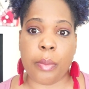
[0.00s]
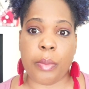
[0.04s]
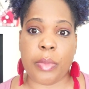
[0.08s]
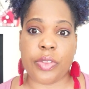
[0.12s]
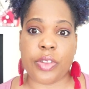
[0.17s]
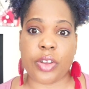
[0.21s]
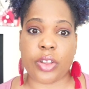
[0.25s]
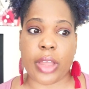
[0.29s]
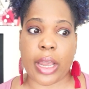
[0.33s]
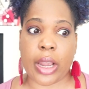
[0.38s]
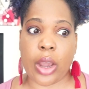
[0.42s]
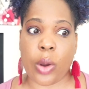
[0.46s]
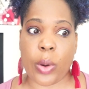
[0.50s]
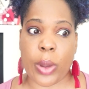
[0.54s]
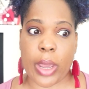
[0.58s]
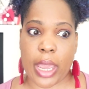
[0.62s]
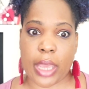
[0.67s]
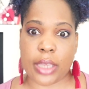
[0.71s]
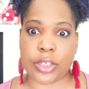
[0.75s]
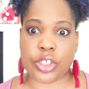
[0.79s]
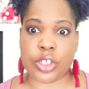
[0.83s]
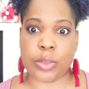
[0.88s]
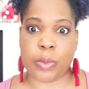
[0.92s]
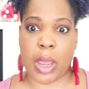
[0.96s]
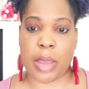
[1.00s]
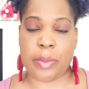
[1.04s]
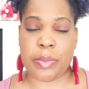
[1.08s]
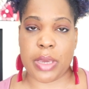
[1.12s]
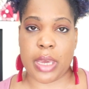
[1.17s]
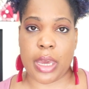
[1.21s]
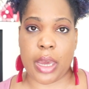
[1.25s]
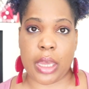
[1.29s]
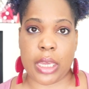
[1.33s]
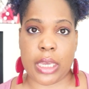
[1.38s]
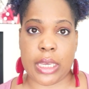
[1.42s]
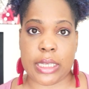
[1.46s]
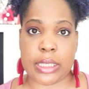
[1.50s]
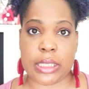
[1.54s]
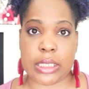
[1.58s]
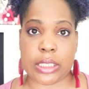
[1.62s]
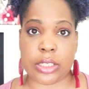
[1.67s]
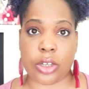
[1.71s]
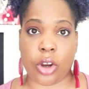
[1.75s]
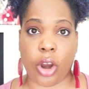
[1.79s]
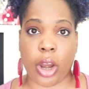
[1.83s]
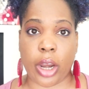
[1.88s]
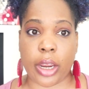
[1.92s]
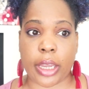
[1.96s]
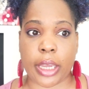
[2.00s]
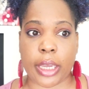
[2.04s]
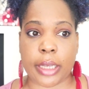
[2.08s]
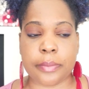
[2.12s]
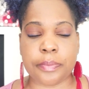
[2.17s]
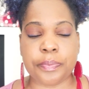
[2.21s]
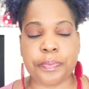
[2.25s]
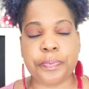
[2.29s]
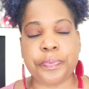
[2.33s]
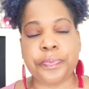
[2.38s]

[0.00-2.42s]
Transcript: They're like, okay, she might be an easy target.